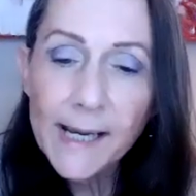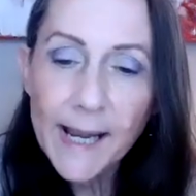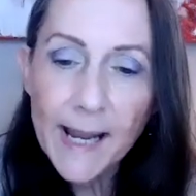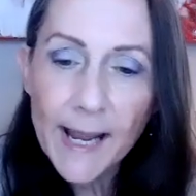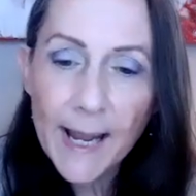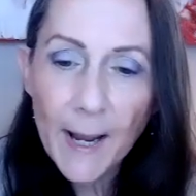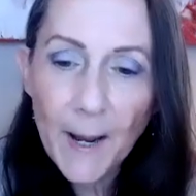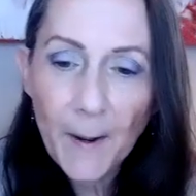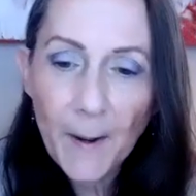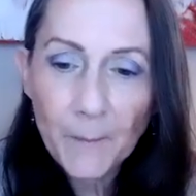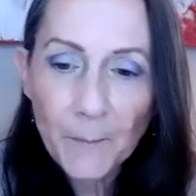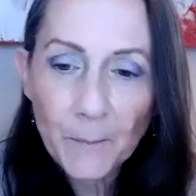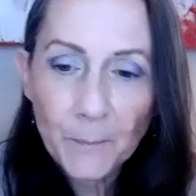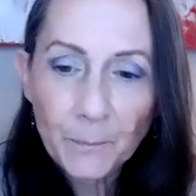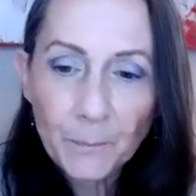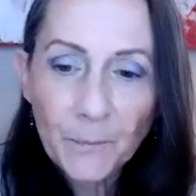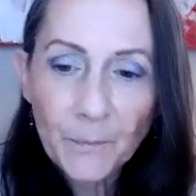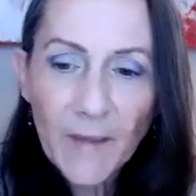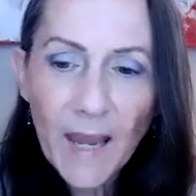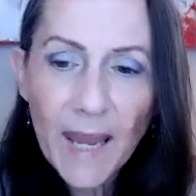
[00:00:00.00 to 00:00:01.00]
And
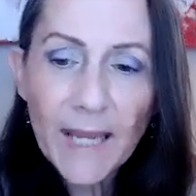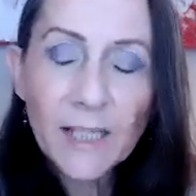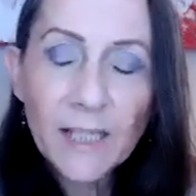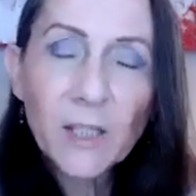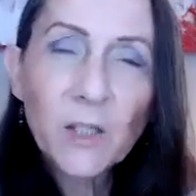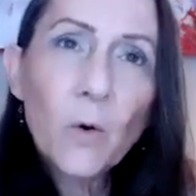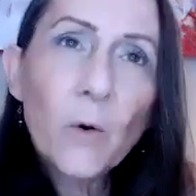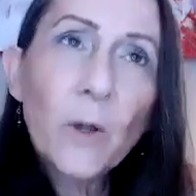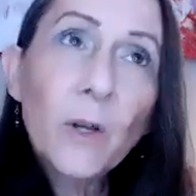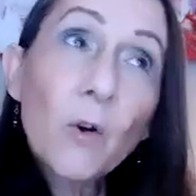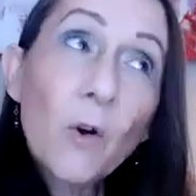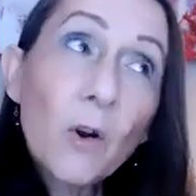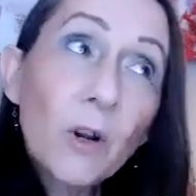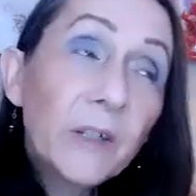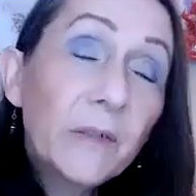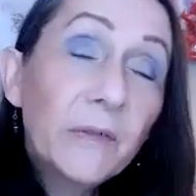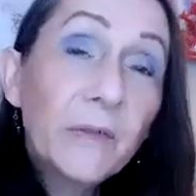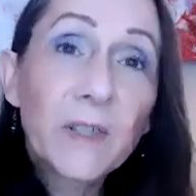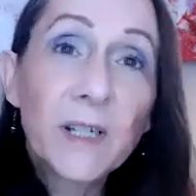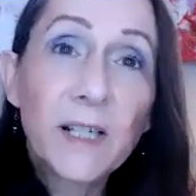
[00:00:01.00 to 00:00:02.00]
so in
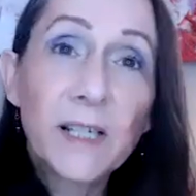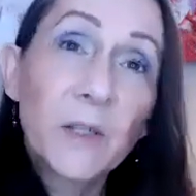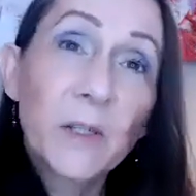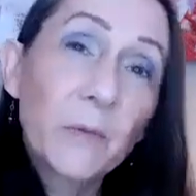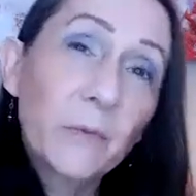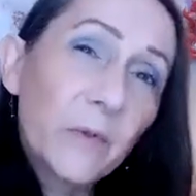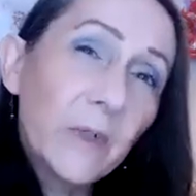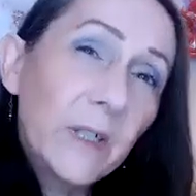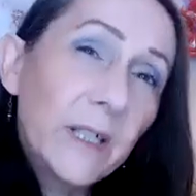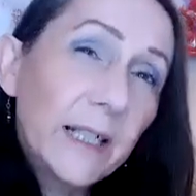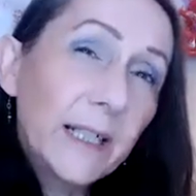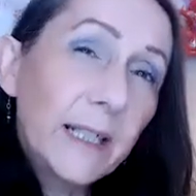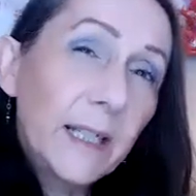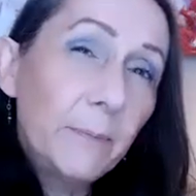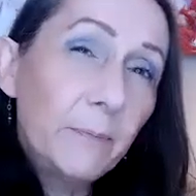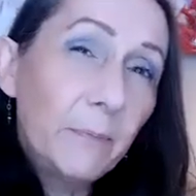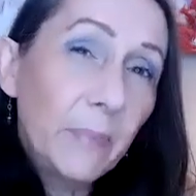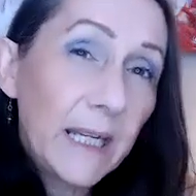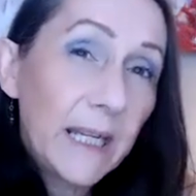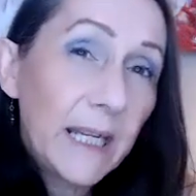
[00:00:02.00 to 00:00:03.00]
order for us to really
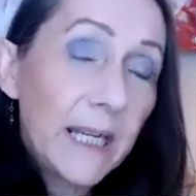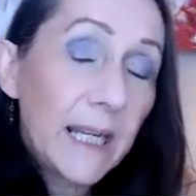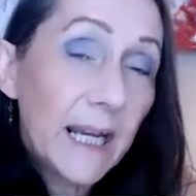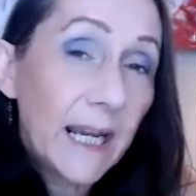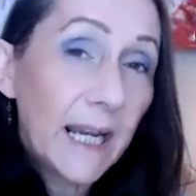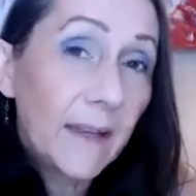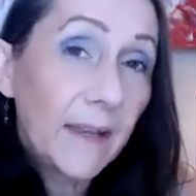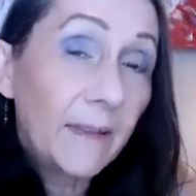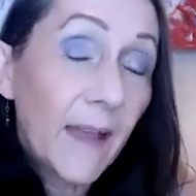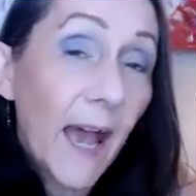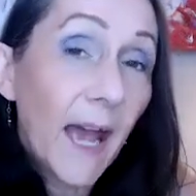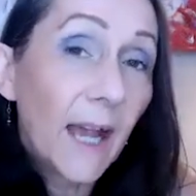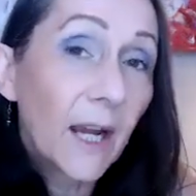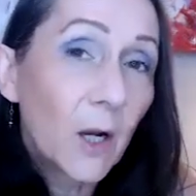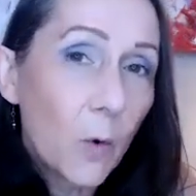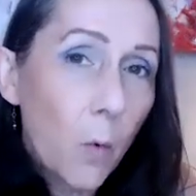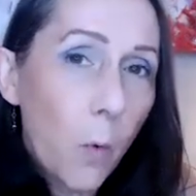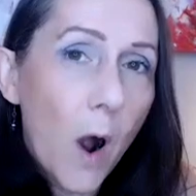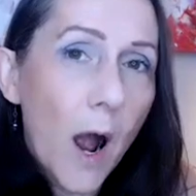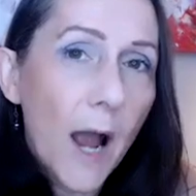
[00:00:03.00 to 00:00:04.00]
be in that
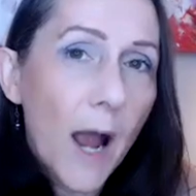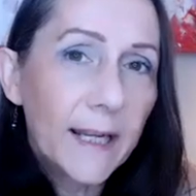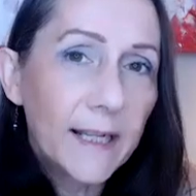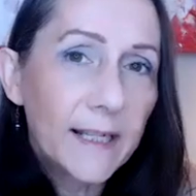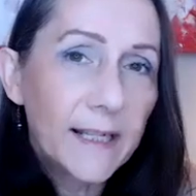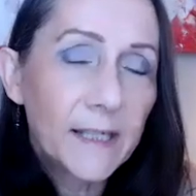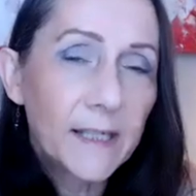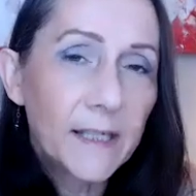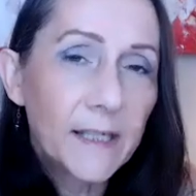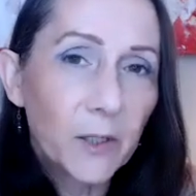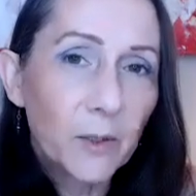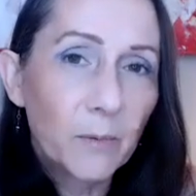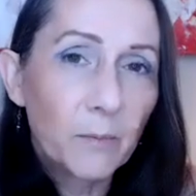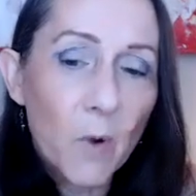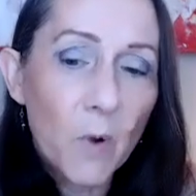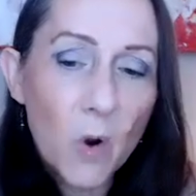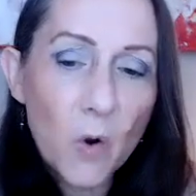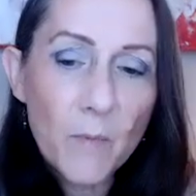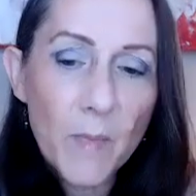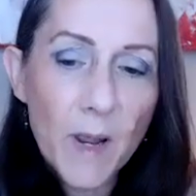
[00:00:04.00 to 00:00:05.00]
quiet, still
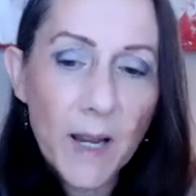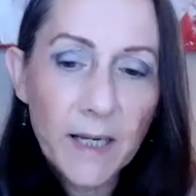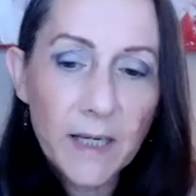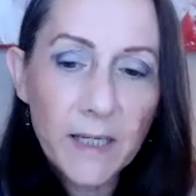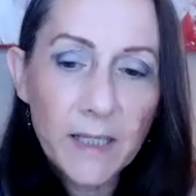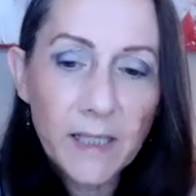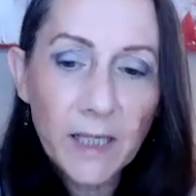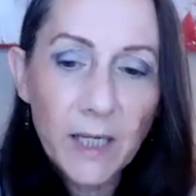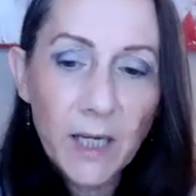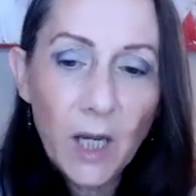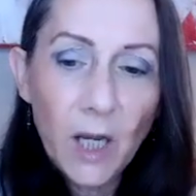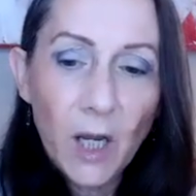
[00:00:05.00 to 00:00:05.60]
moment,